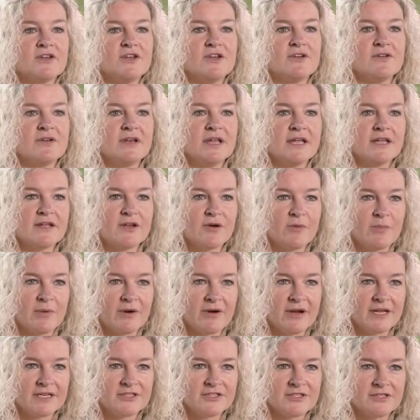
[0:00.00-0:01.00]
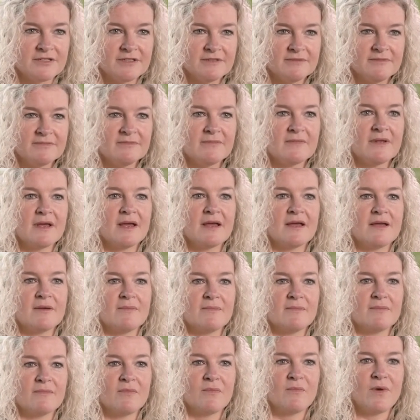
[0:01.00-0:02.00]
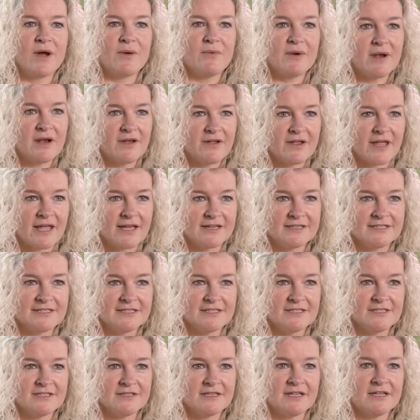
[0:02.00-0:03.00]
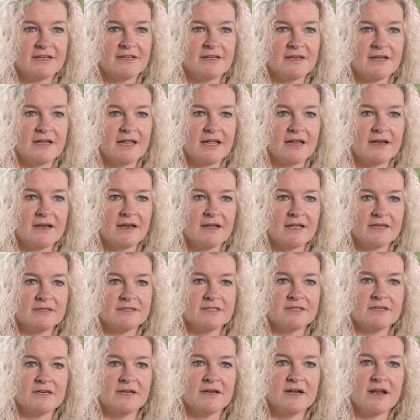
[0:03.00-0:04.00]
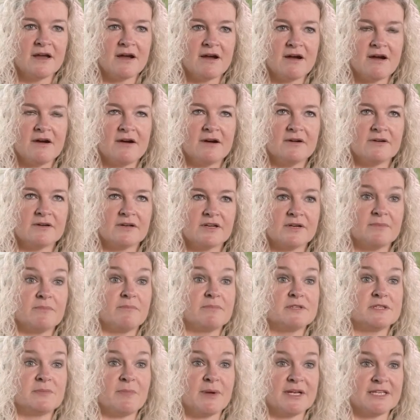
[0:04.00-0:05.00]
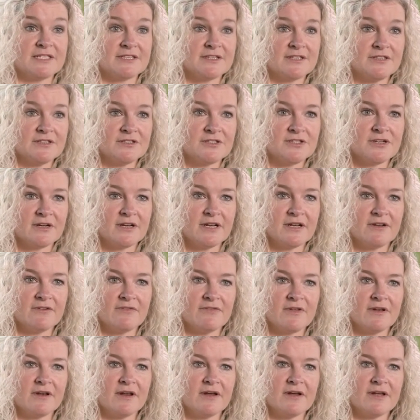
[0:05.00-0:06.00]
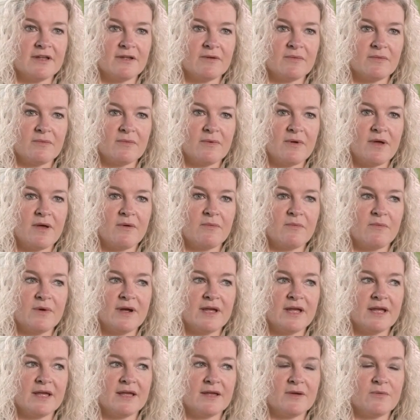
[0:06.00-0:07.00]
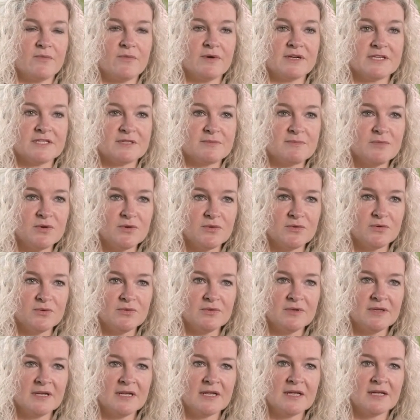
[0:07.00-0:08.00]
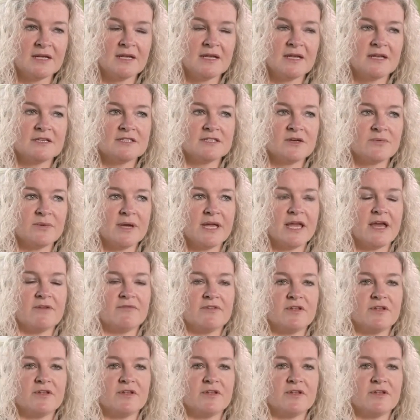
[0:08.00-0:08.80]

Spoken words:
unique operation, where we're located in London and our space constraint, if you like, we're small. So we have